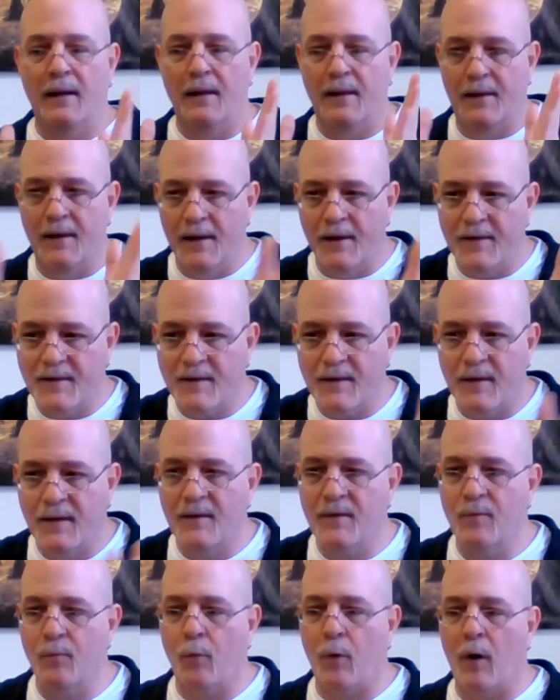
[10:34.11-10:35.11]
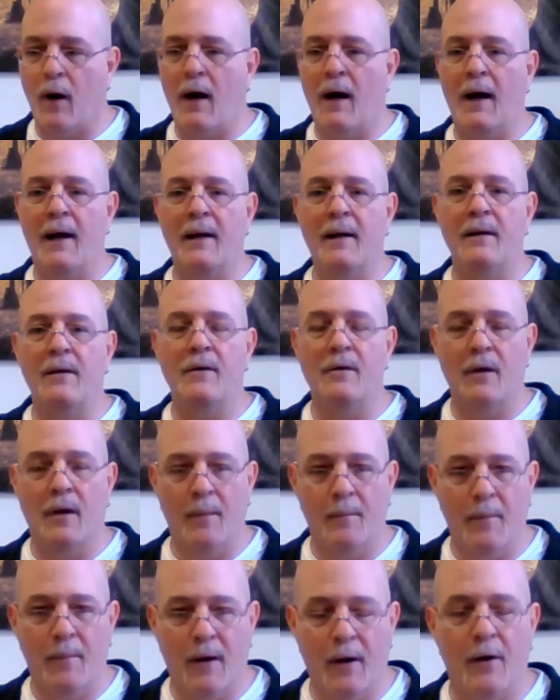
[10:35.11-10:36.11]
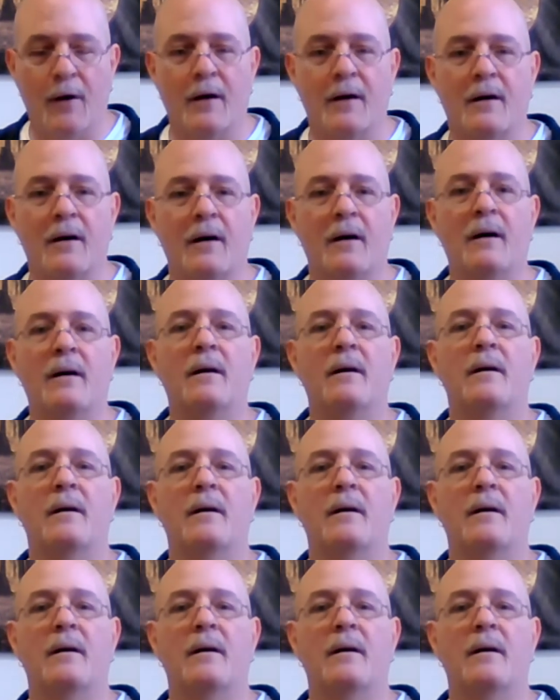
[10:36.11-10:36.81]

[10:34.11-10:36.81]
This is why, America,